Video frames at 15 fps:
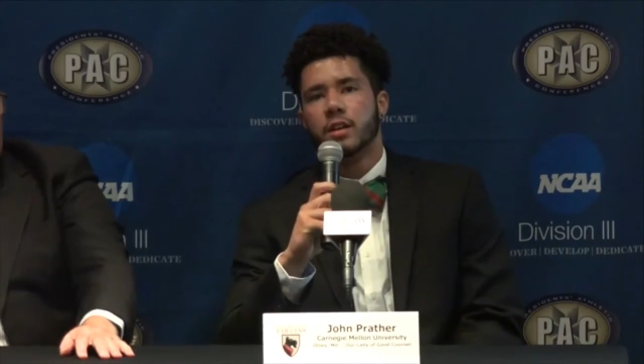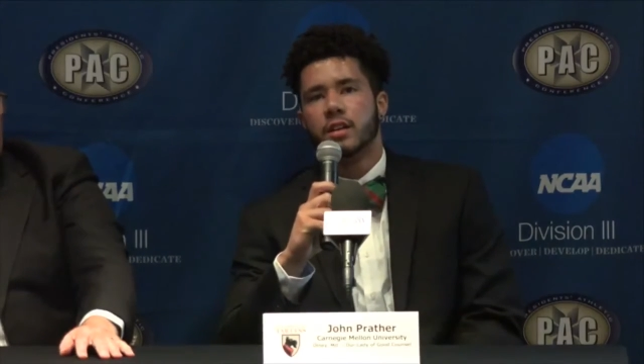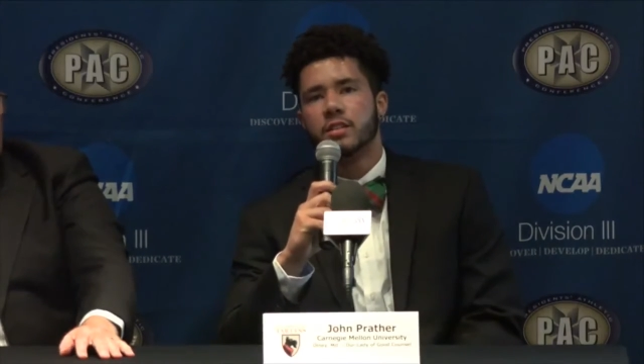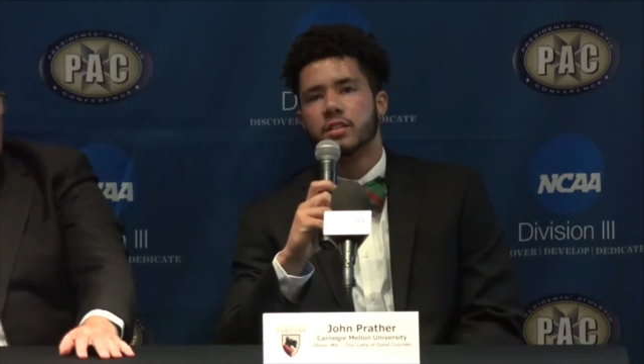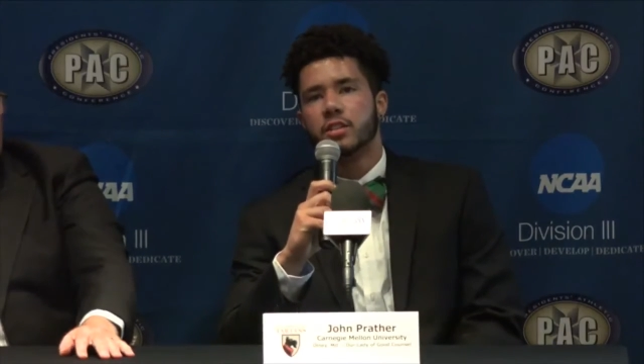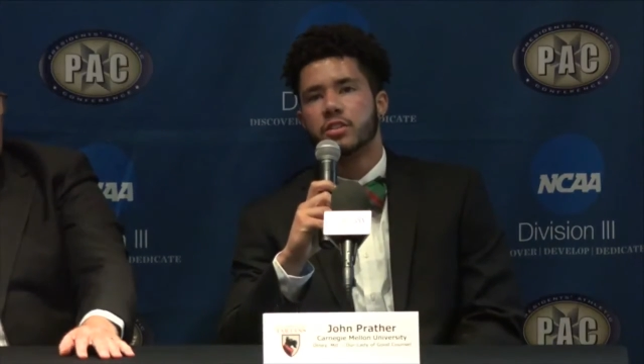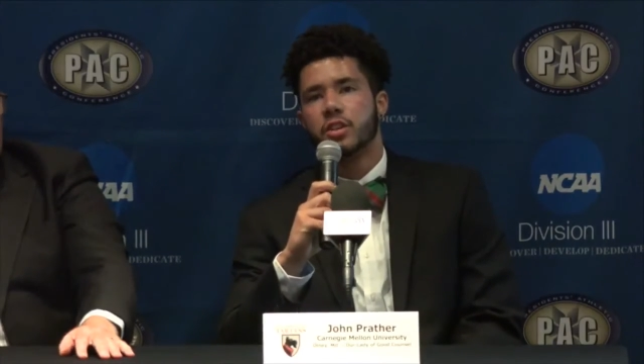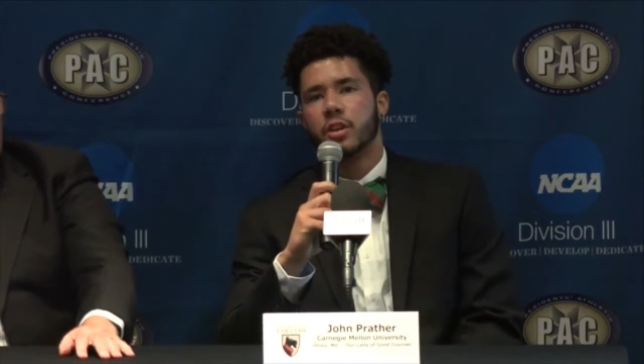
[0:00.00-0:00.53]

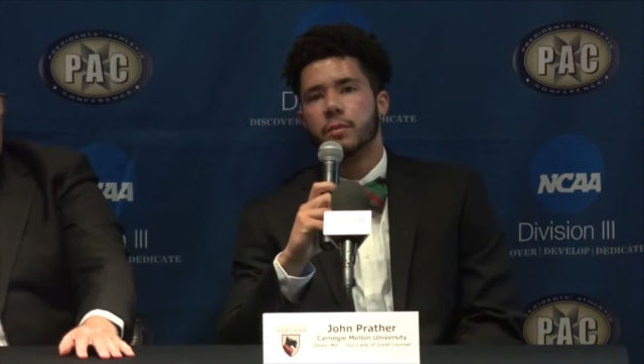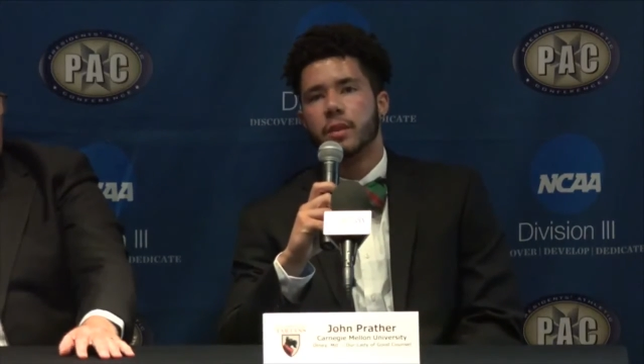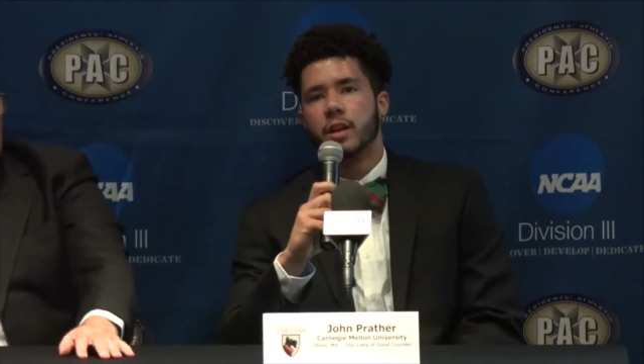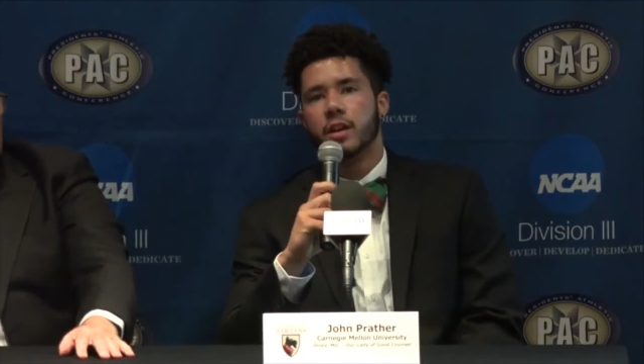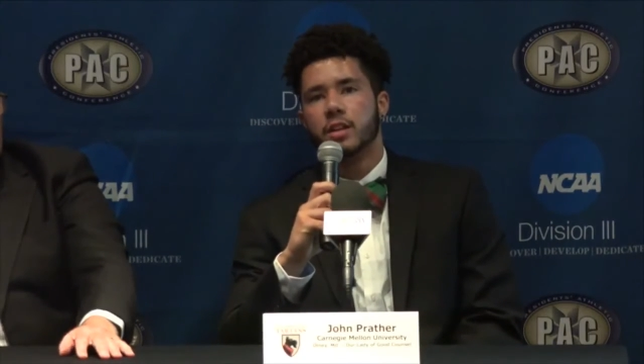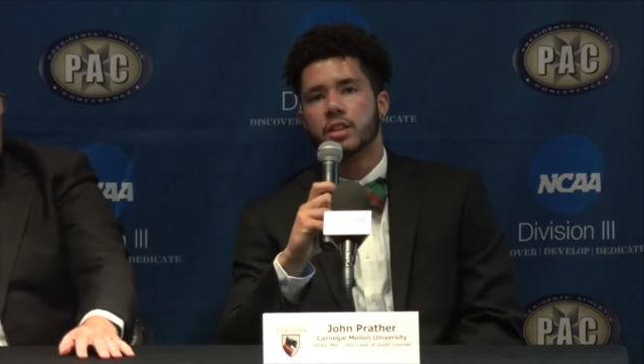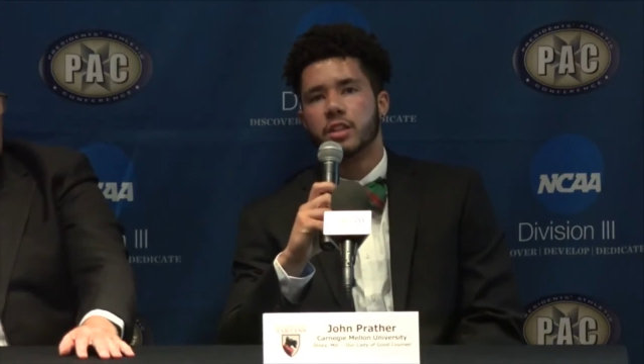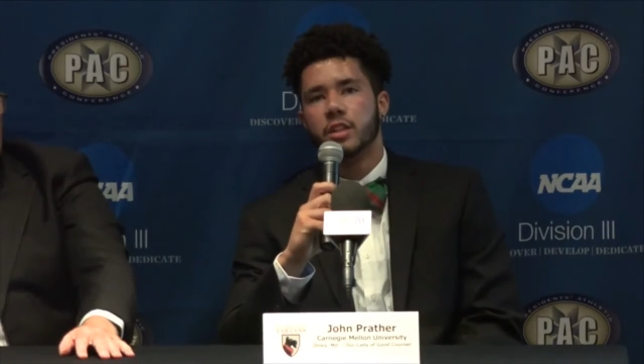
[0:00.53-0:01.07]
his
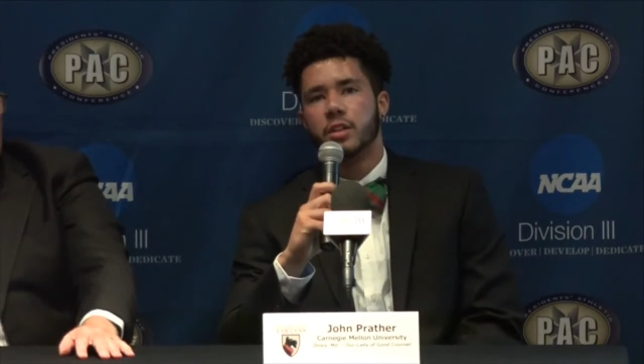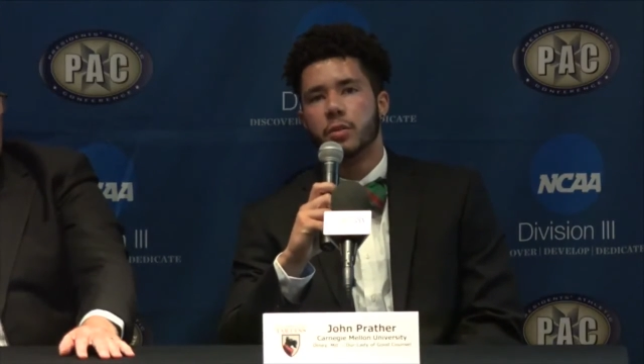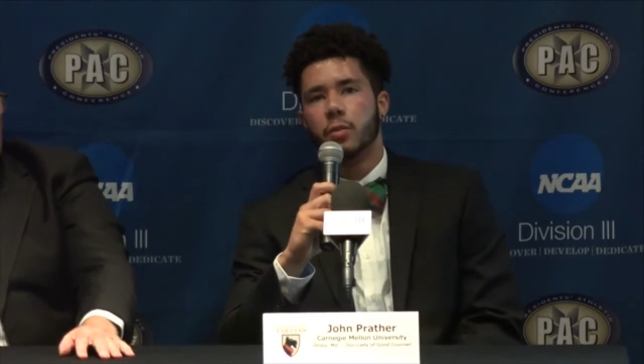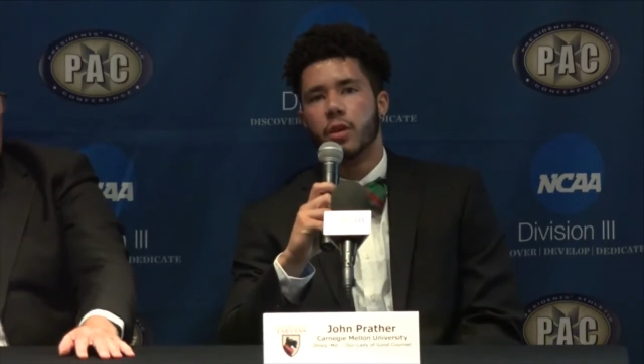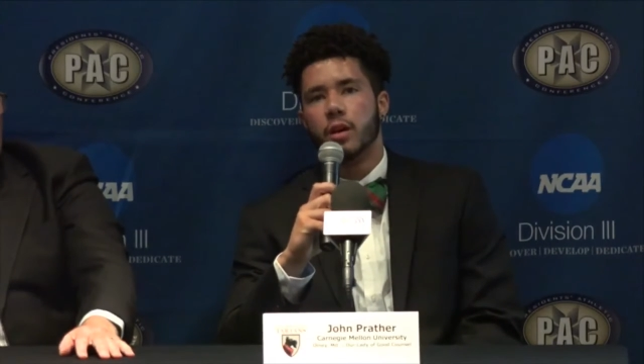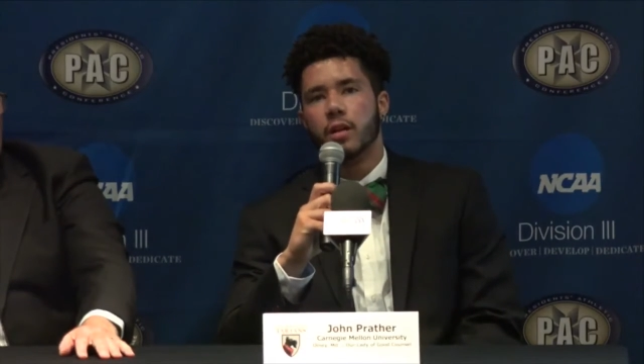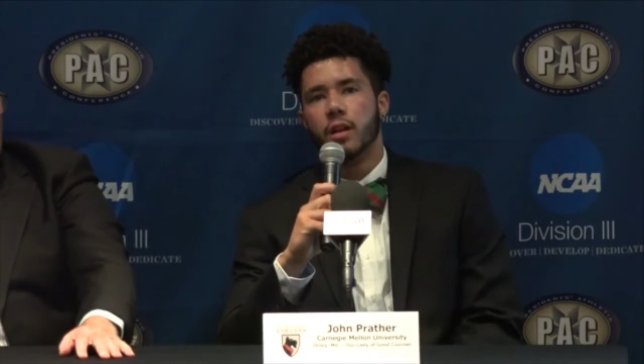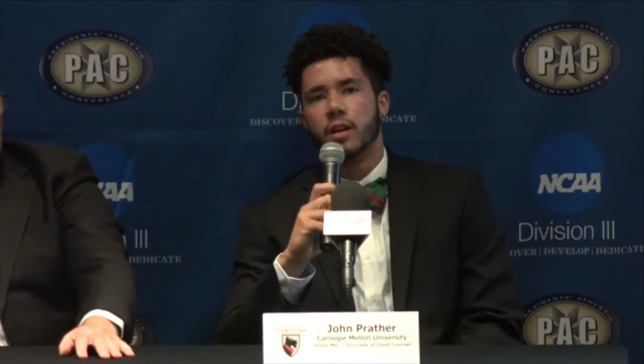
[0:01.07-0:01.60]
determination and
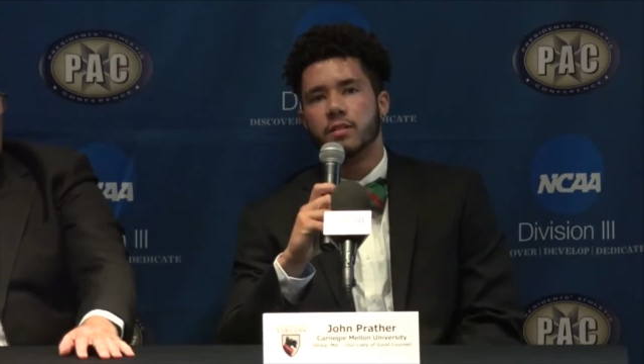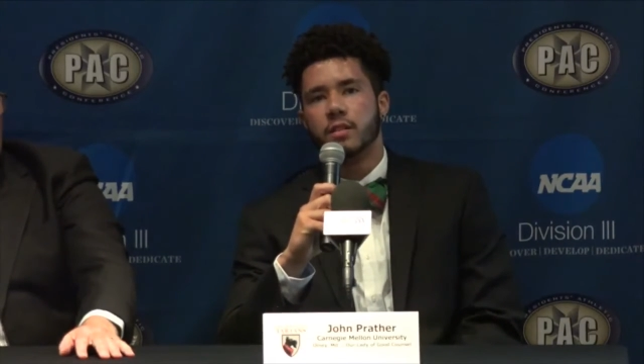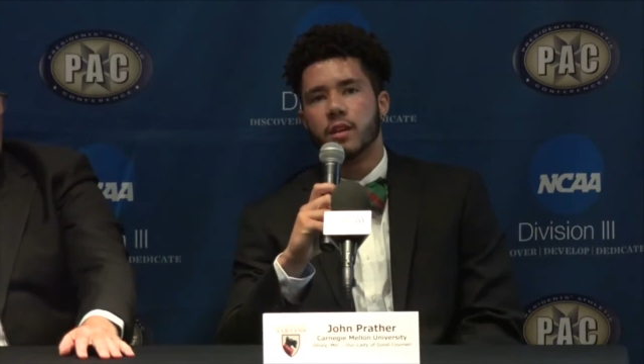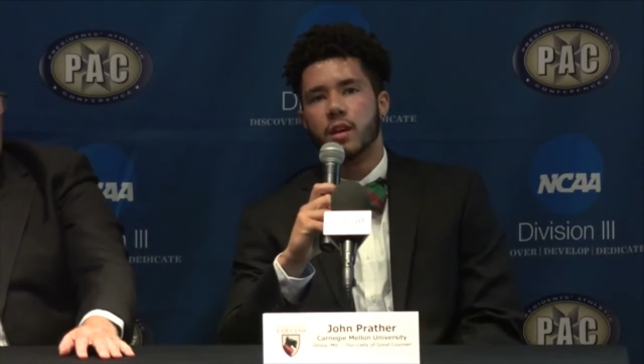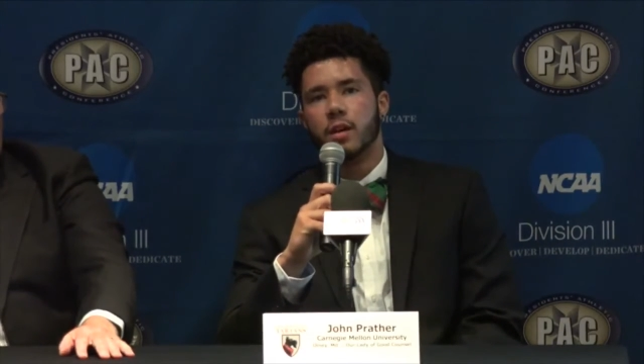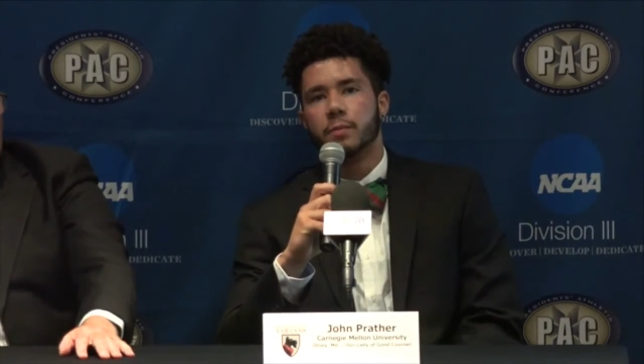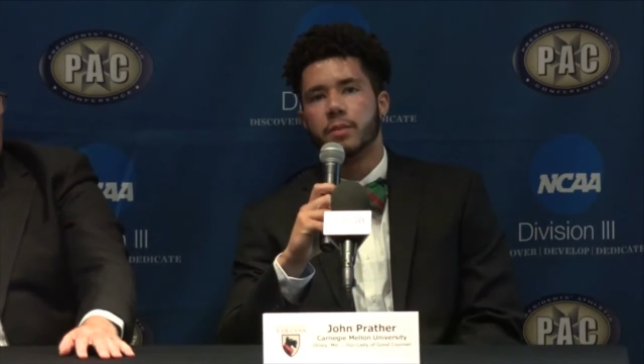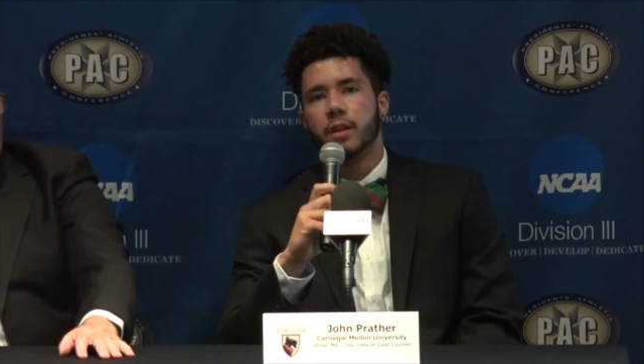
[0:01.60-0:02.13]
will as a